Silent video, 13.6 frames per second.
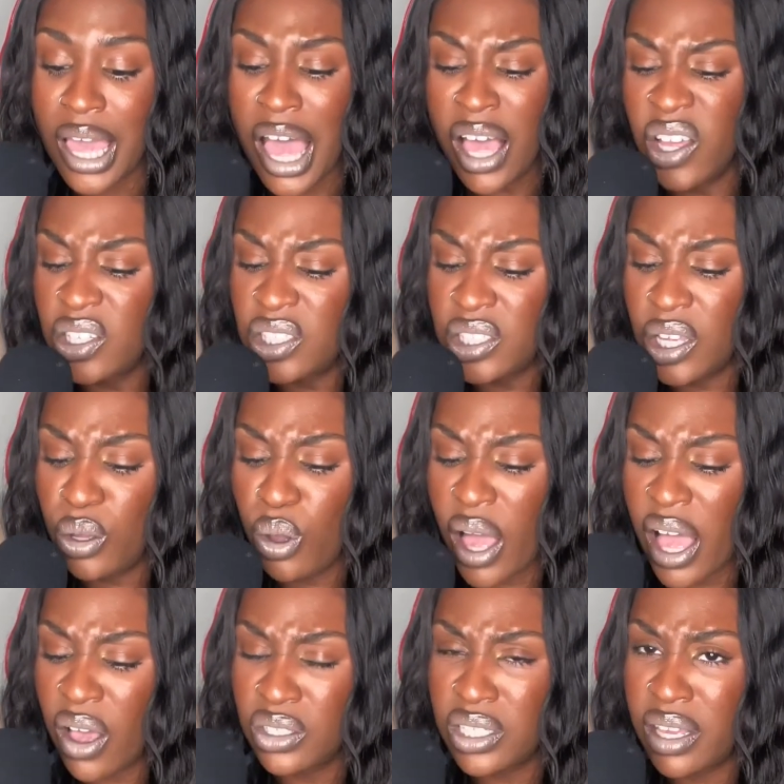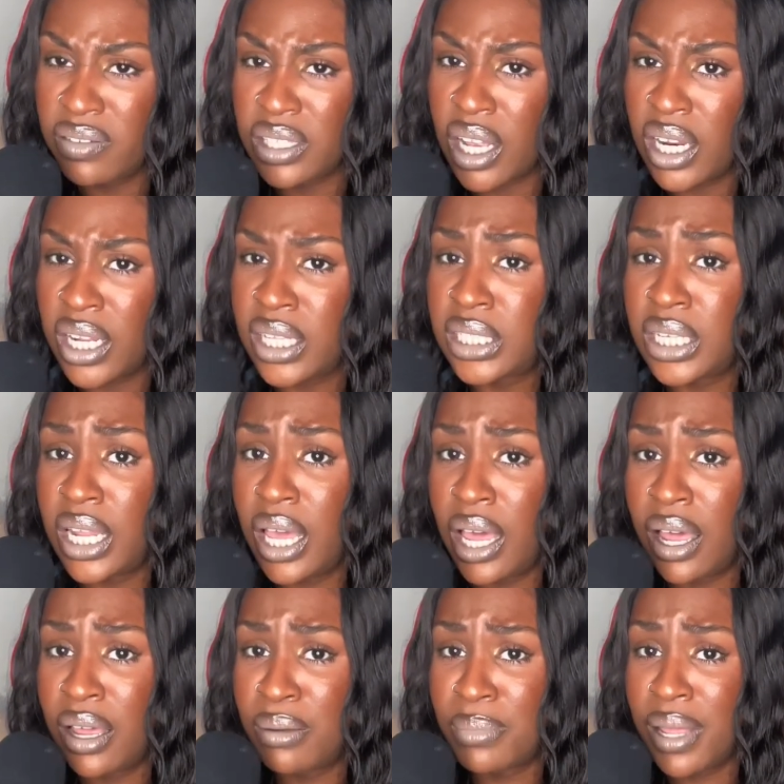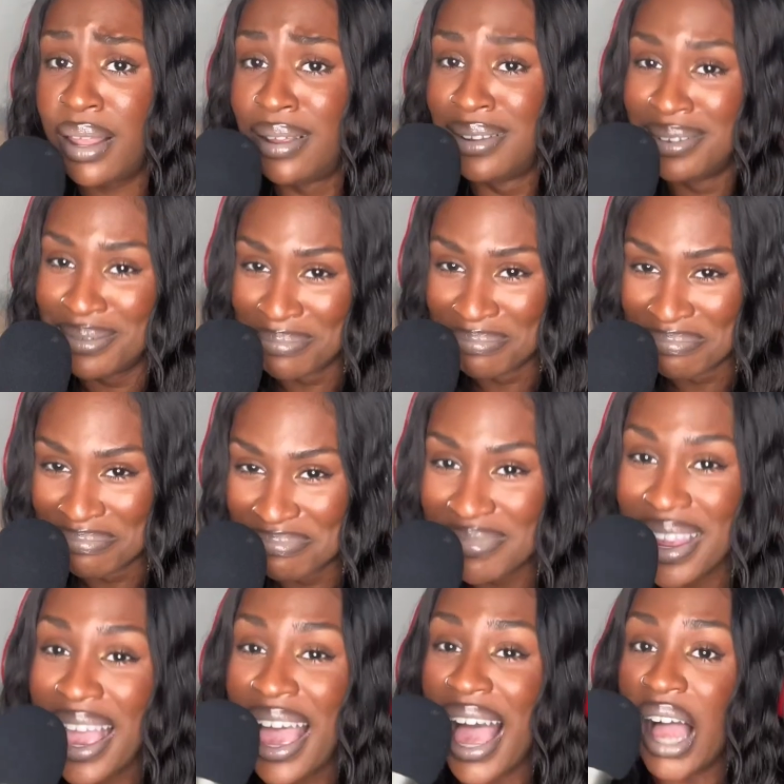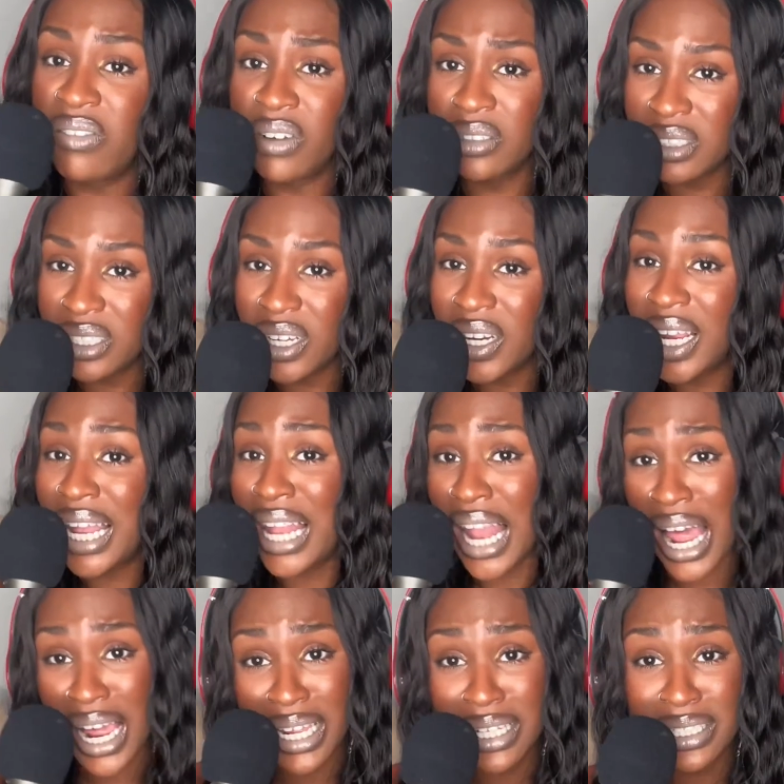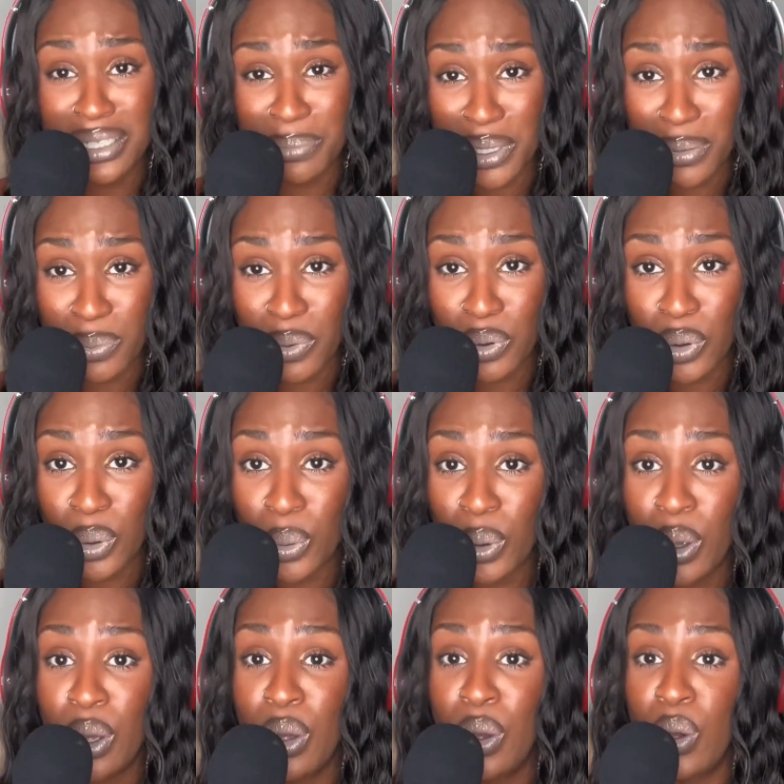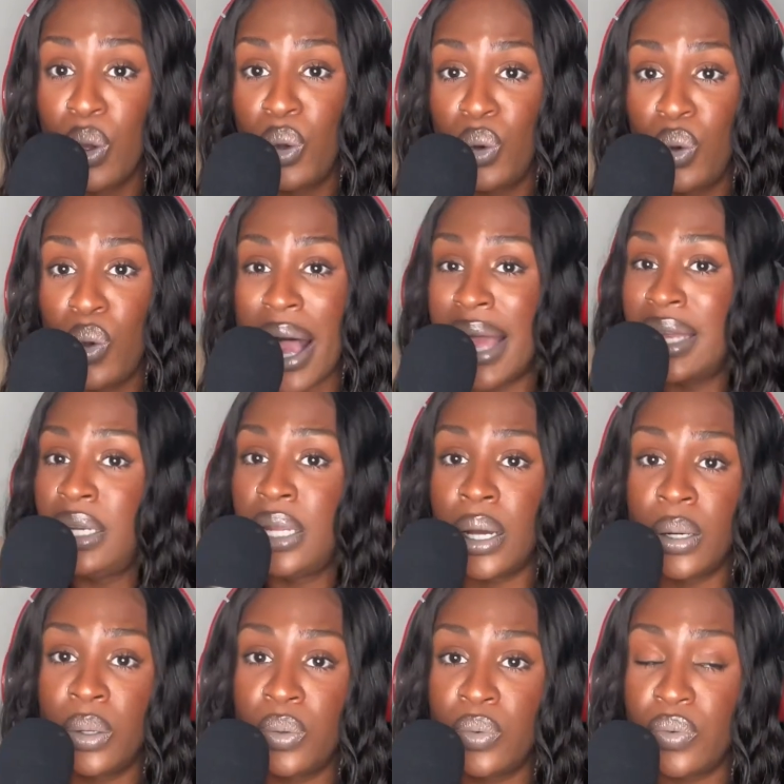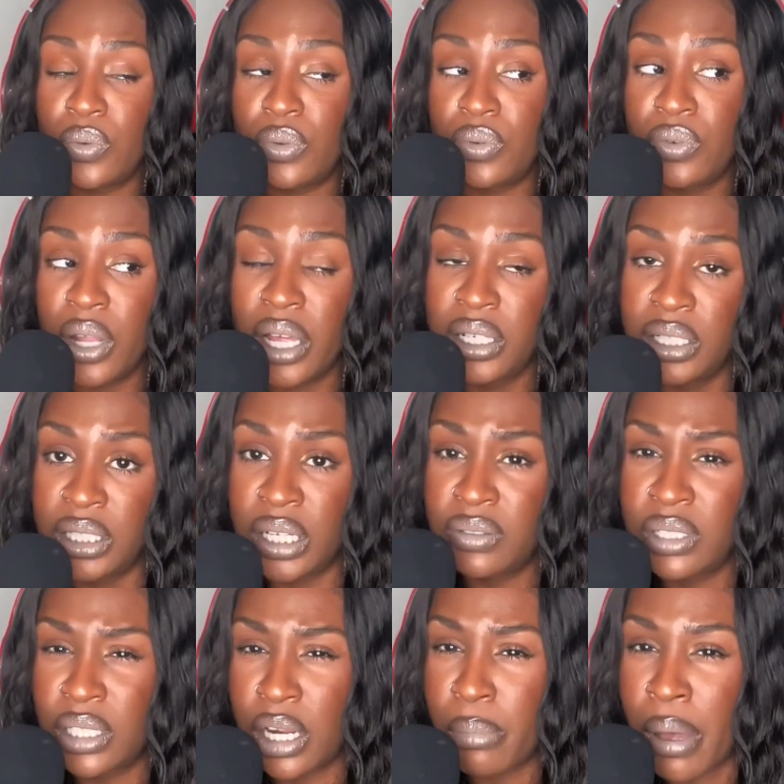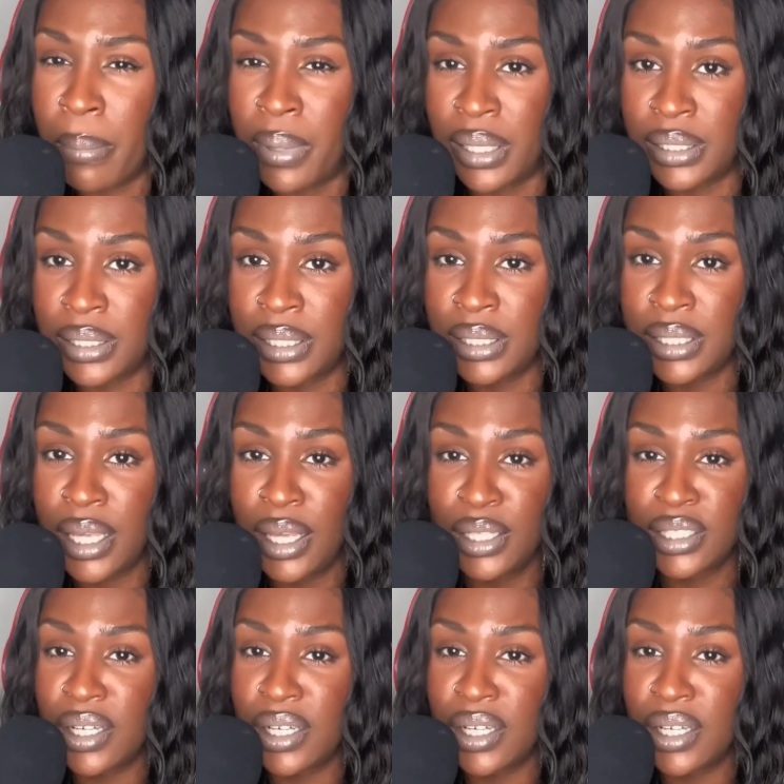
I also have started I've also started lying to people who I don't feel like deserve to know my business.